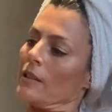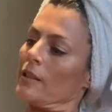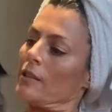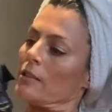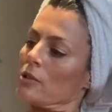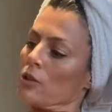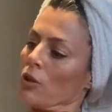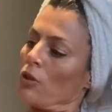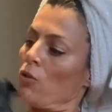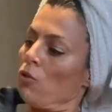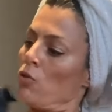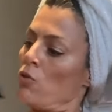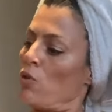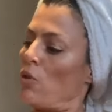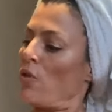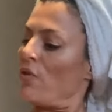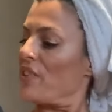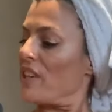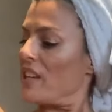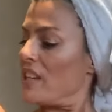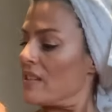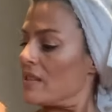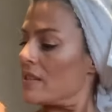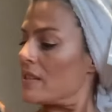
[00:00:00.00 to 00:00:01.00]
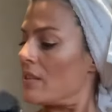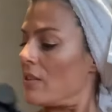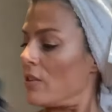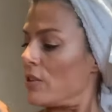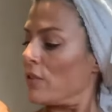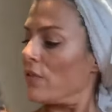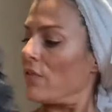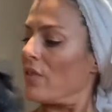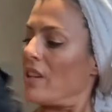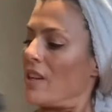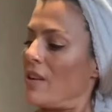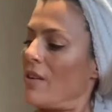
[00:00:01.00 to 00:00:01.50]
So all on the inside
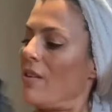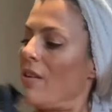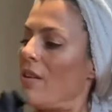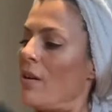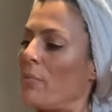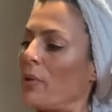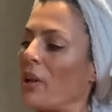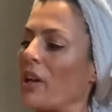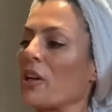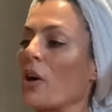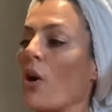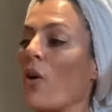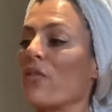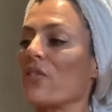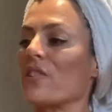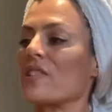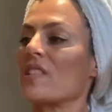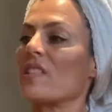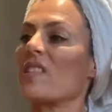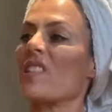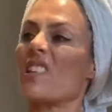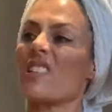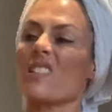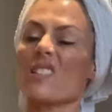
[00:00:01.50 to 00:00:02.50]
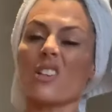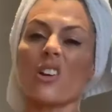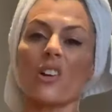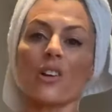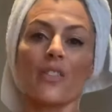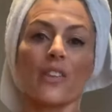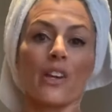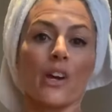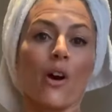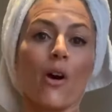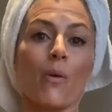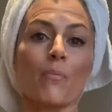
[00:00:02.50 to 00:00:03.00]
of the arm, like obviously the inside of
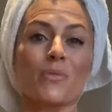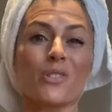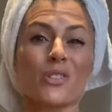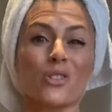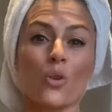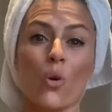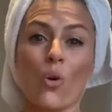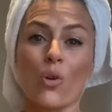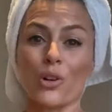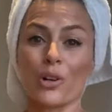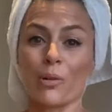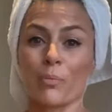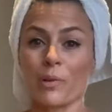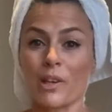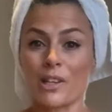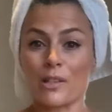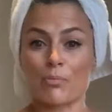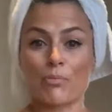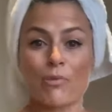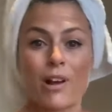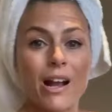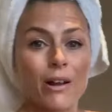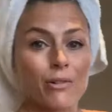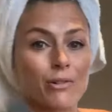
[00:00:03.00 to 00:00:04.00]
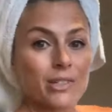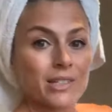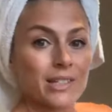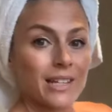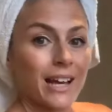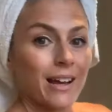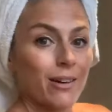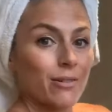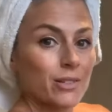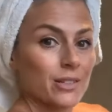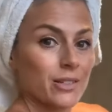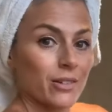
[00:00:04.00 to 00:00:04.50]
the arm's not going to be as brown as the
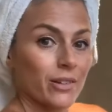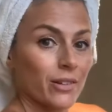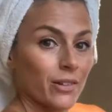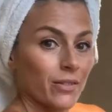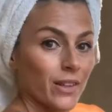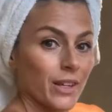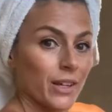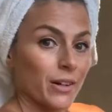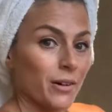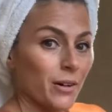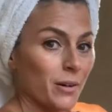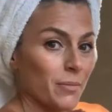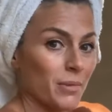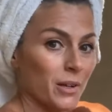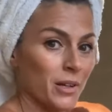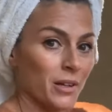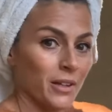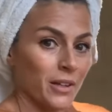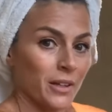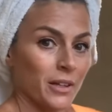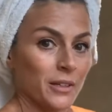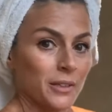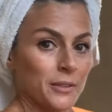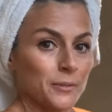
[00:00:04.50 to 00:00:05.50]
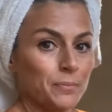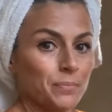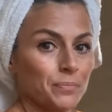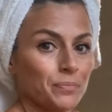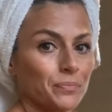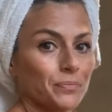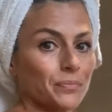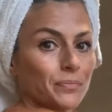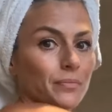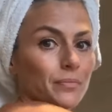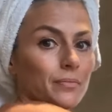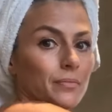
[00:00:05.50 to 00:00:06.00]
outside of the arm.
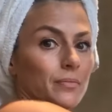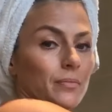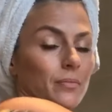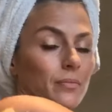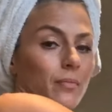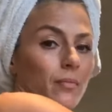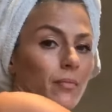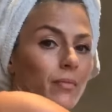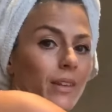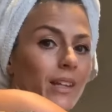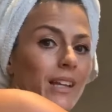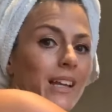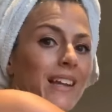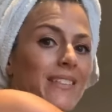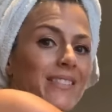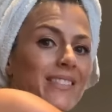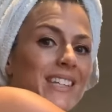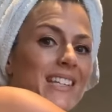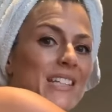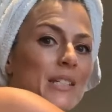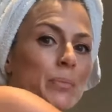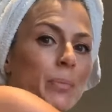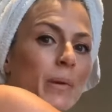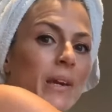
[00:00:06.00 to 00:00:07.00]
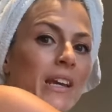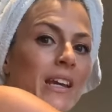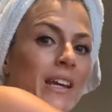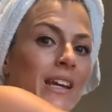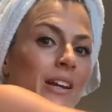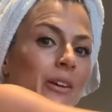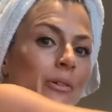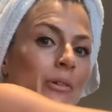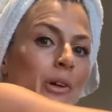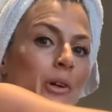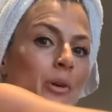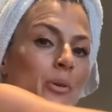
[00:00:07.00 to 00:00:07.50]
And this bit
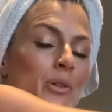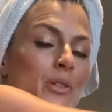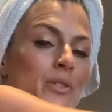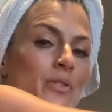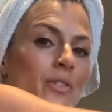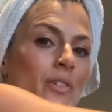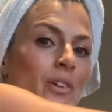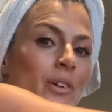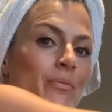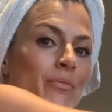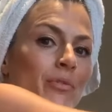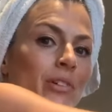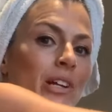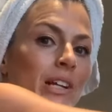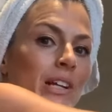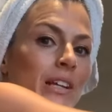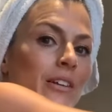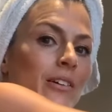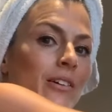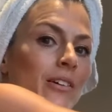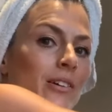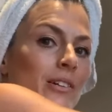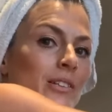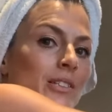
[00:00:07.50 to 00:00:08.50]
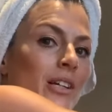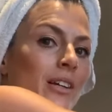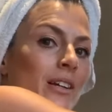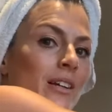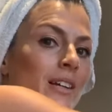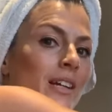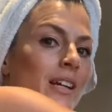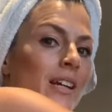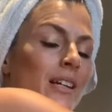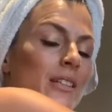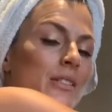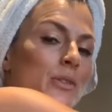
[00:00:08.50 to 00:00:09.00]
here I always find really hard.
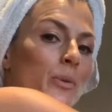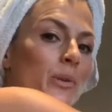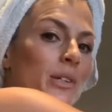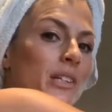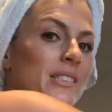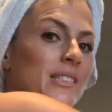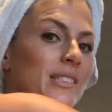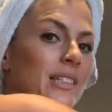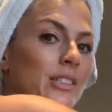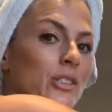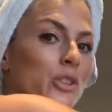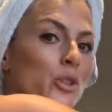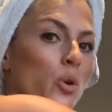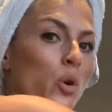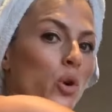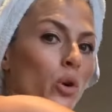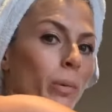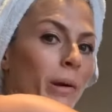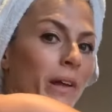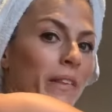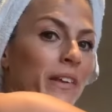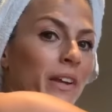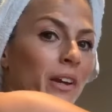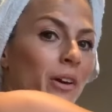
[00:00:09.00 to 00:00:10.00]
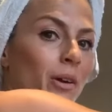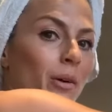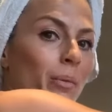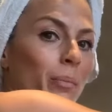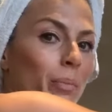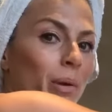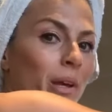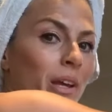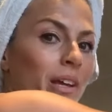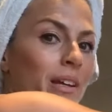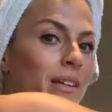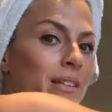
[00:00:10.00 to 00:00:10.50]
So when I said to talk about the
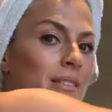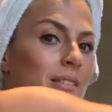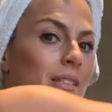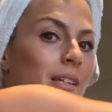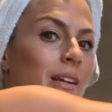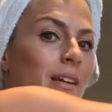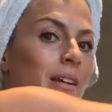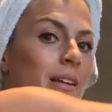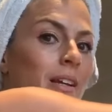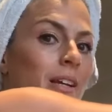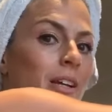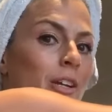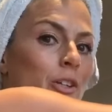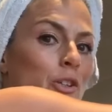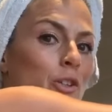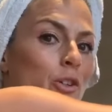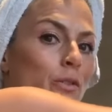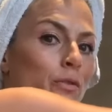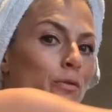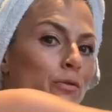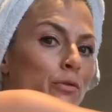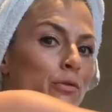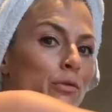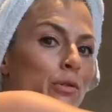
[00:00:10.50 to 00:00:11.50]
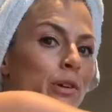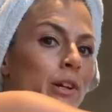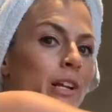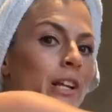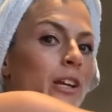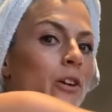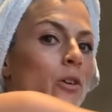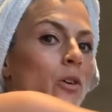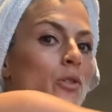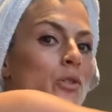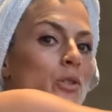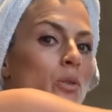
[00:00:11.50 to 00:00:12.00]
armpits, you've really
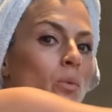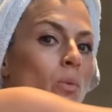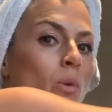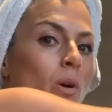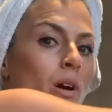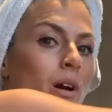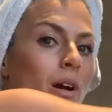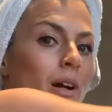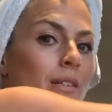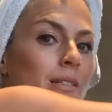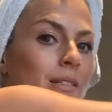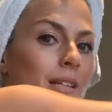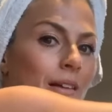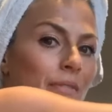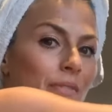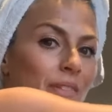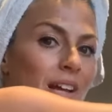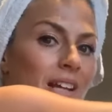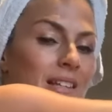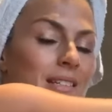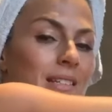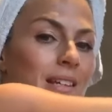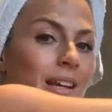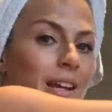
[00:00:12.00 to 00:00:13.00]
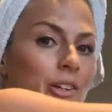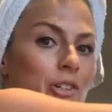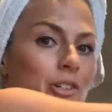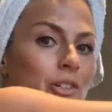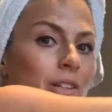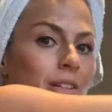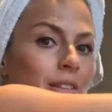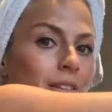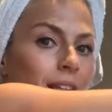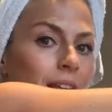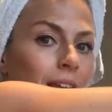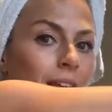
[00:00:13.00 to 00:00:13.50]
got to work down that section
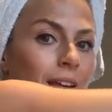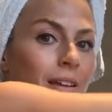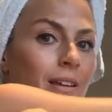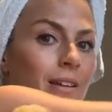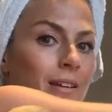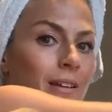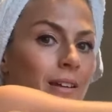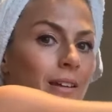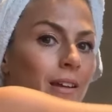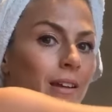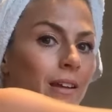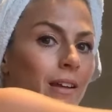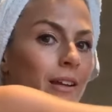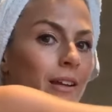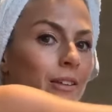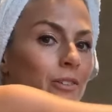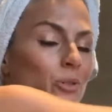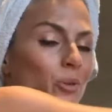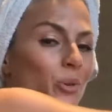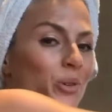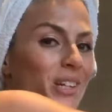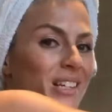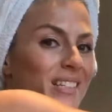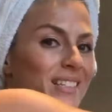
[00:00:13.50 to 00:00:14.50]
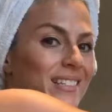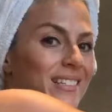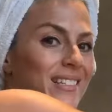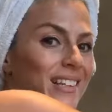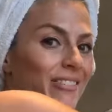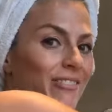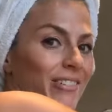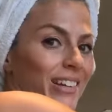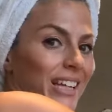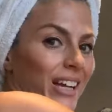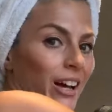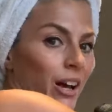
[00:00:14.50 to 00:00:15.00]
in there. Not
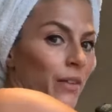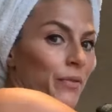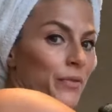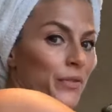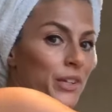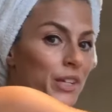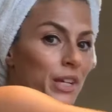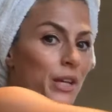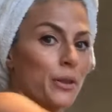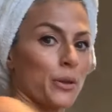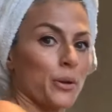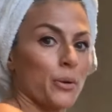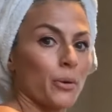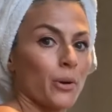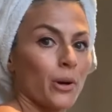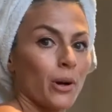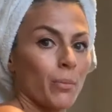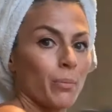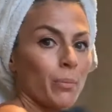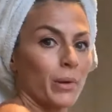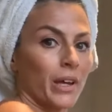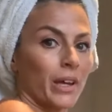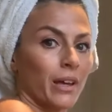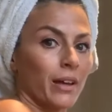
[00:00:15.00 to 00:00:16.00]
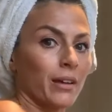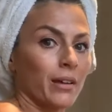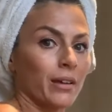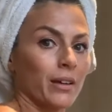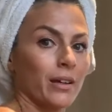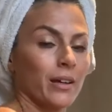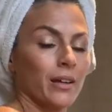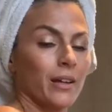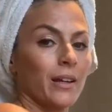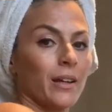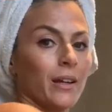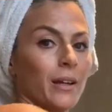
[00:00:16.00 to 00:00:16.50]
necessarily underneath your armpit,
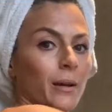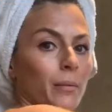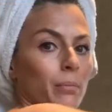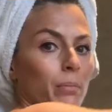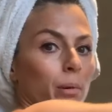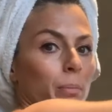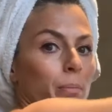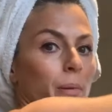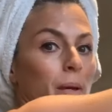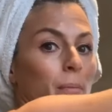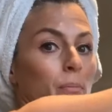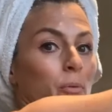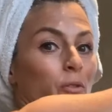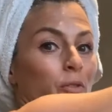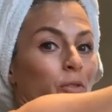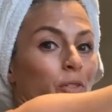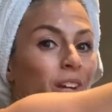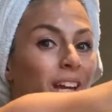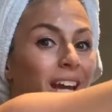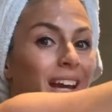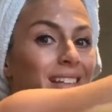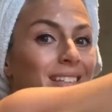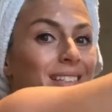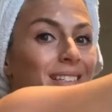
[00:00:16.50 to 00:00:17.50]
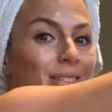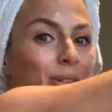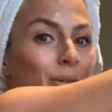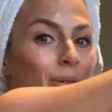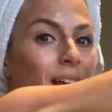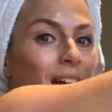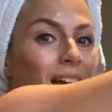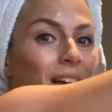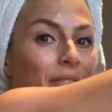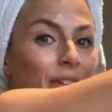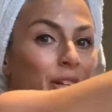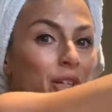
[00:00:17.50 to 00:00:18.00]
but people forget to do
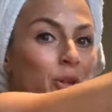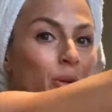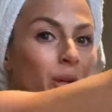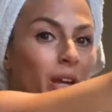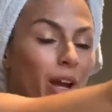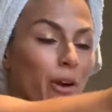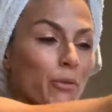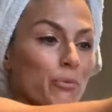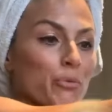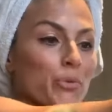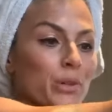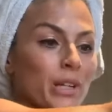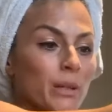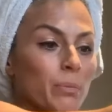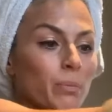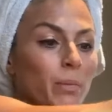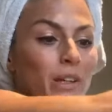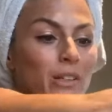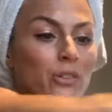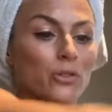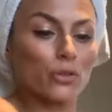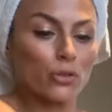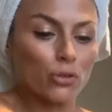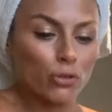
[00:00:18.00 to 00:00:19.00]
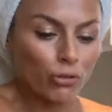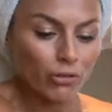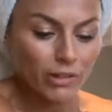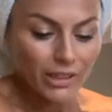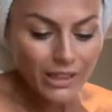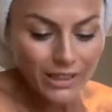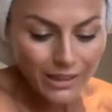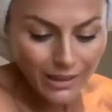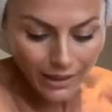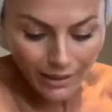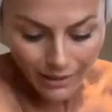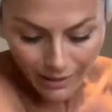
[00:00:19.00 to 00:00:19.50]
that and then you get a really big
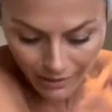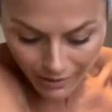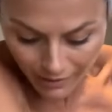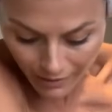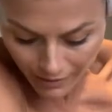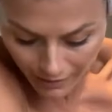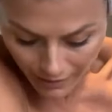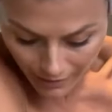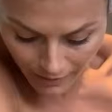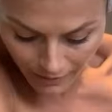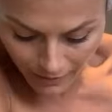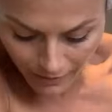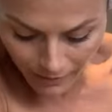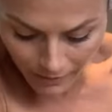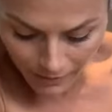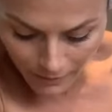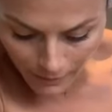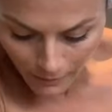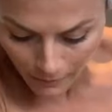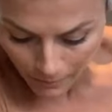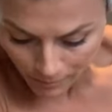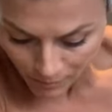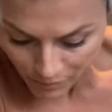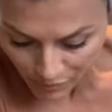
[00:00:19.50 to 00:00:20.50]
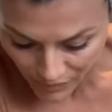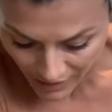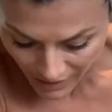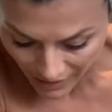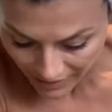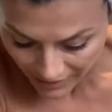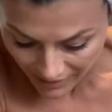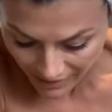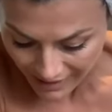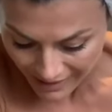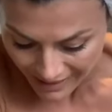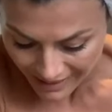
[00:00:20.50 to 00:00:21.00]
streak.
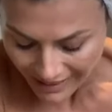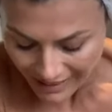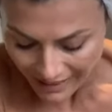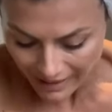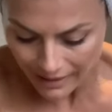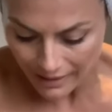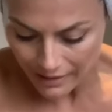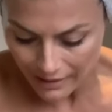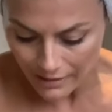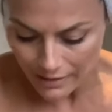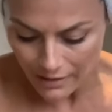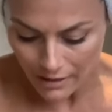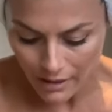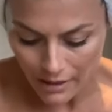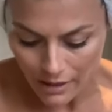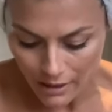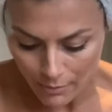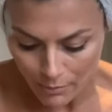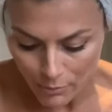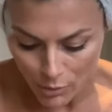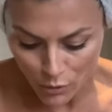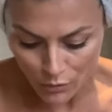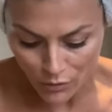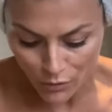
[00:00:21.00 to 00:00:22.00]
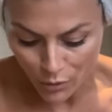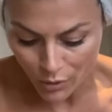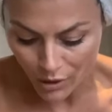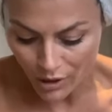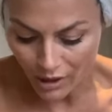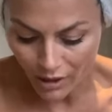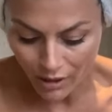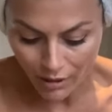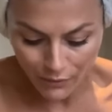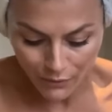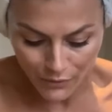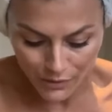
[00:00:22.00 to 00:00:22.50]
And then again, move your
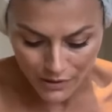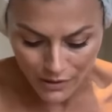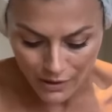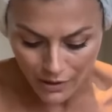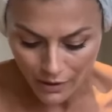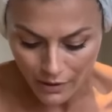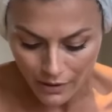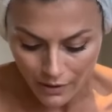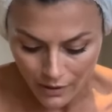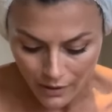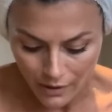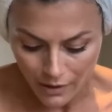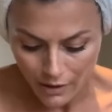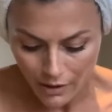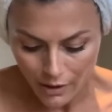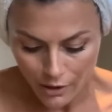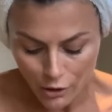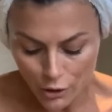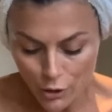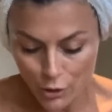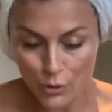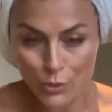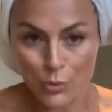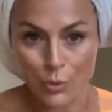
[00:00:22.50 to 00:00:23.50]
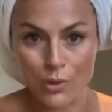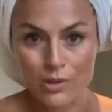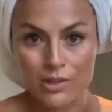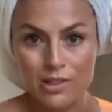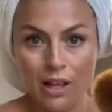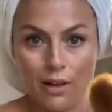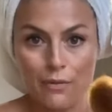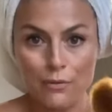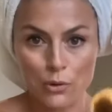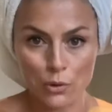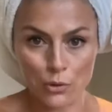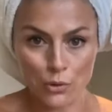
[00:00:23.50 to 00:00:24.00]
gloves, use what's
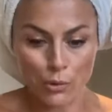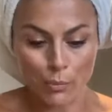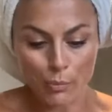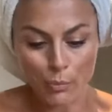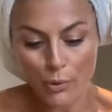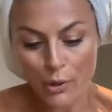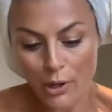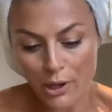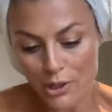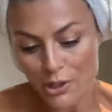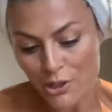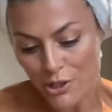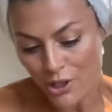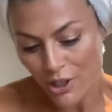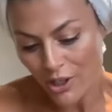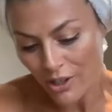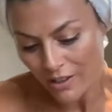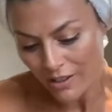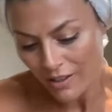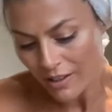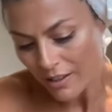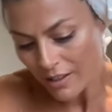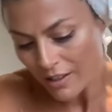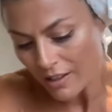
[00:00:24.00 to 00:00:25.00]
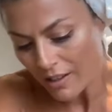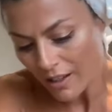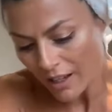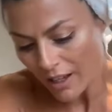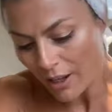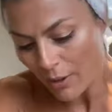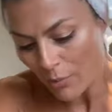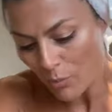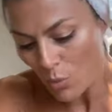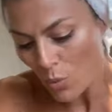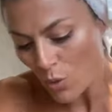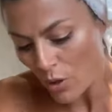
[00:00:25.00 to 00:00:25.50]
left on your brush
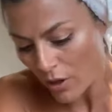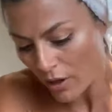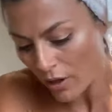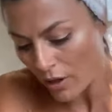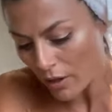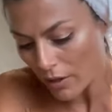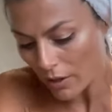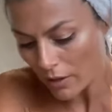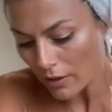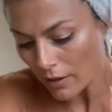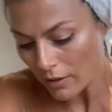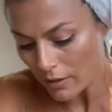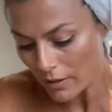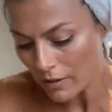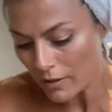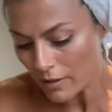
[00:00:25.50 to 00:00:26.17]
and work.